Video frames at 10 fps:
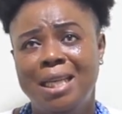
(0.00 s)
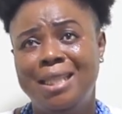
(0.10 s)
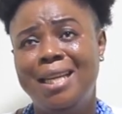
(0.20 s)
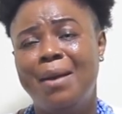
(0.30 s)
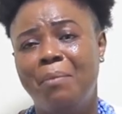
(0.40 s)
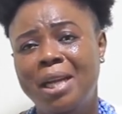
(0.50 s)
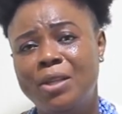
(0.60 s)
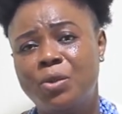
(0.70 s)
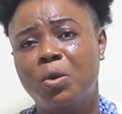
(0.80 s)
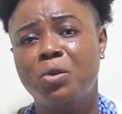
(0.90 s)
je na mba
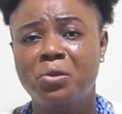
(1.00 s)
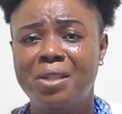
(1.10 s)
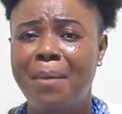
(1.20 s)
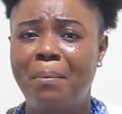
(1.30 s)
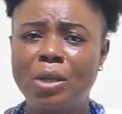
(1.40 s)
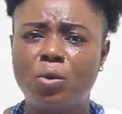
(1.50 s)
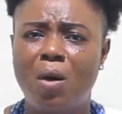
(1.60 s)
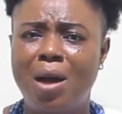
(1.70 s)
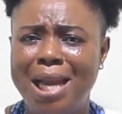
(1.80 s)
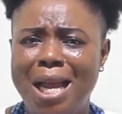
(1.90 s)
ne so so ze
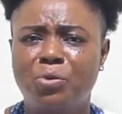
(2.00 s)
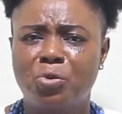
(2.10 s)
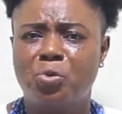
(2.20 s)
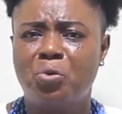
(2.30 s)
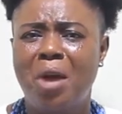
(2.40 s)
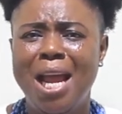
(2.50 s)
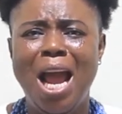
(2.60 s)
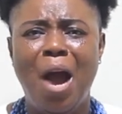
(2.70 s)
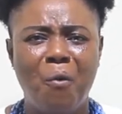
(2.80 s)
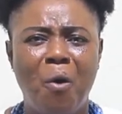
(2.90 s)
mato na ye so so no ye
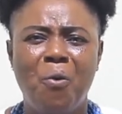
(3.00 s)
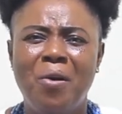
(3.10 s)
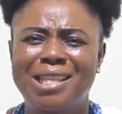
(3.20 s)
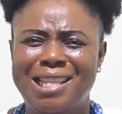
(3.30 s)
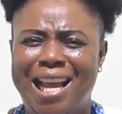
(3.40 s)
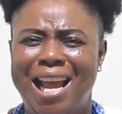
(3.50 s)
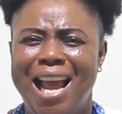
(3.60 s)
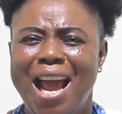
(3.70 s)
yakon ho say